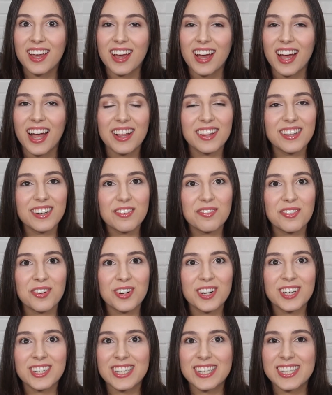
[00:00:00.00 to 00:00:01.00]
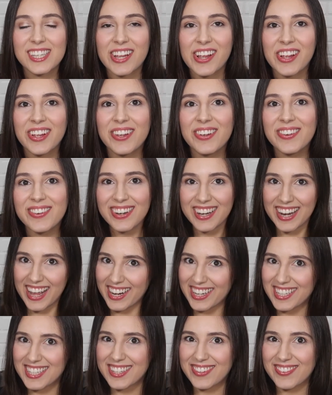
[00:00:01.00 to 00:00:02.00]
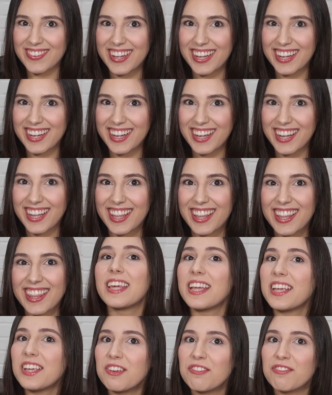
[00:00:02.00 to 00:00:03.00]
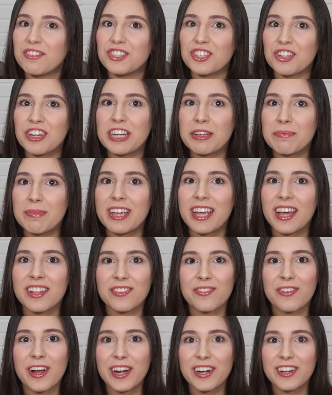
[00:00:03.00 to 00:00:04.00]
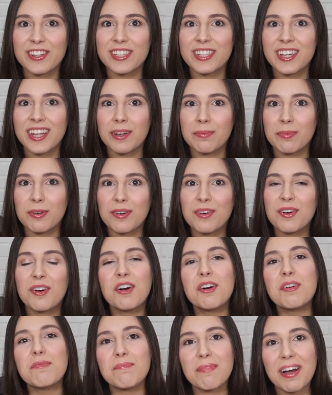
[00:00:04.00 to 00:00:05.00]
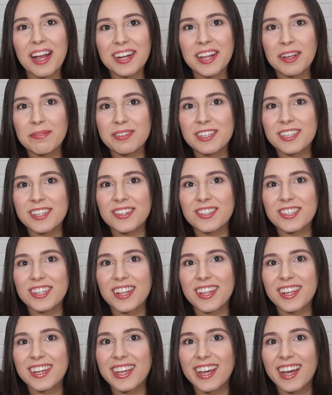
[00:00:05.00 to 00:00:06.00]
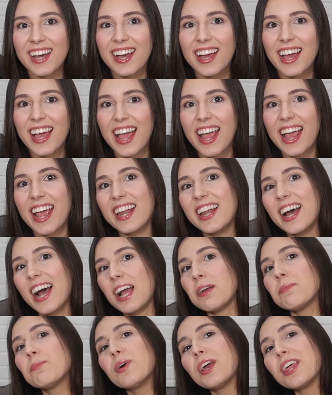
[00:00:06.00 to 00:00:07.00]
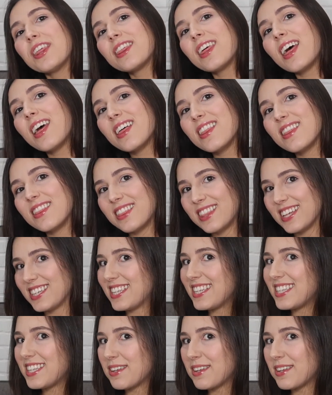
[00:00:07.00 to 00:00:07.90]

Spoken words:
I look forward to seeing you next week. Thank you for joining me at the writer's table. My name is Angelica and I'm with This is